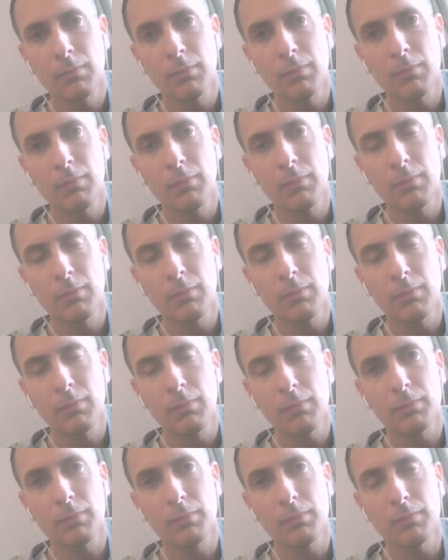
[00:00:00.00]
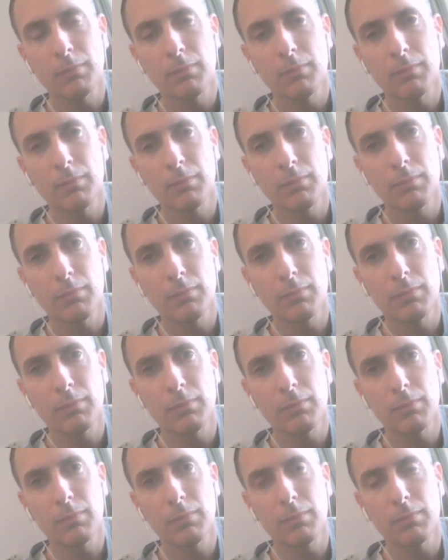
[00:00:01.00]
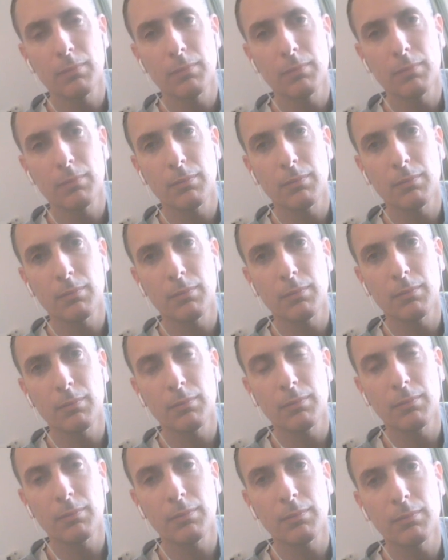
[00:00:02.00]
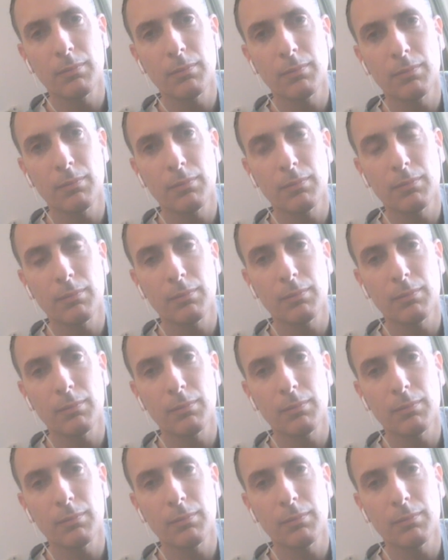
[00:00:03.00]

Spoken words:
This person isn't speaking.